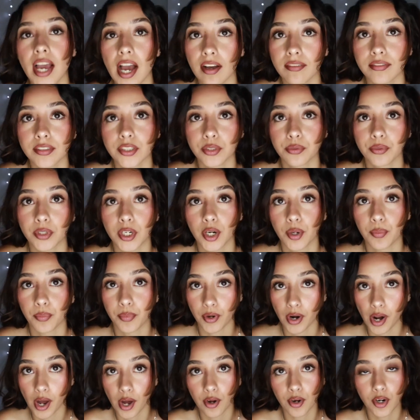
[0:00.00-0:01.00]
have to wear a
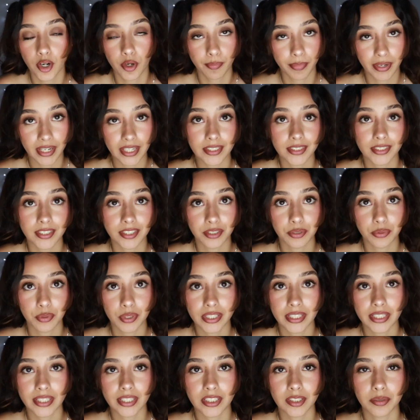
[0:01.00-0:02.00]
bra or pasties
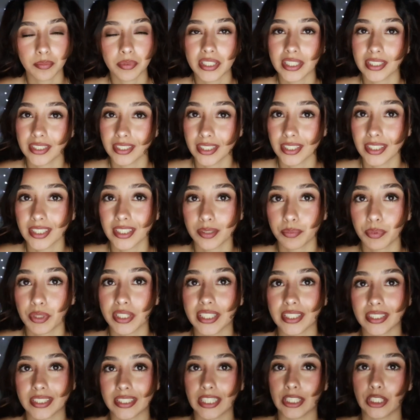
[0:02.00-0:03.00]
with this because it is
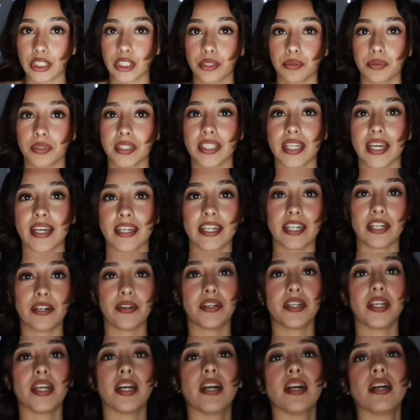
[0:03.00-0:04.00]
pretty see-through in that
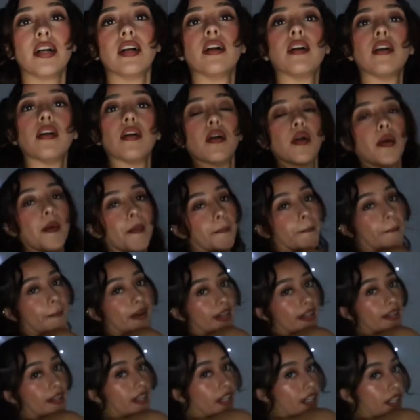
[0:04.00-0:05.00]
area.
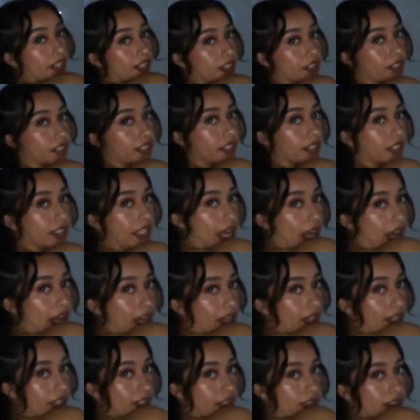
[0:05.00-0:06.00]
But other than
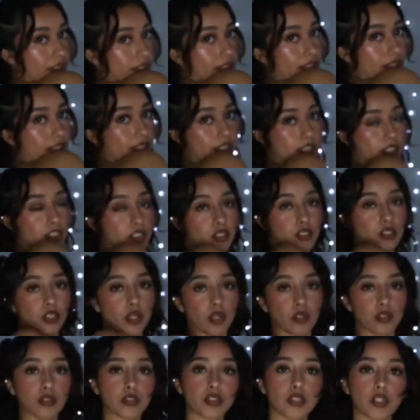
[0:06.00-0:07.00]
that, it is
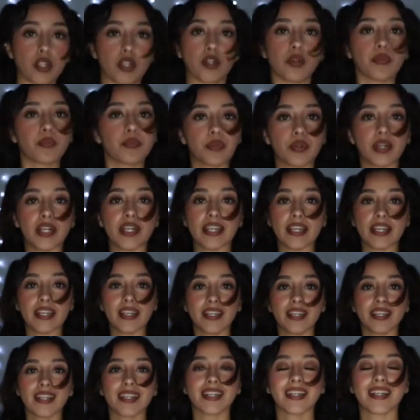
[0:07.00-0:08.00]
so, so
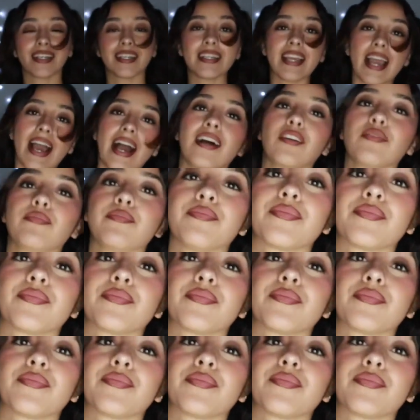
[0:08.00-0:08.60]
pretty. Yeah.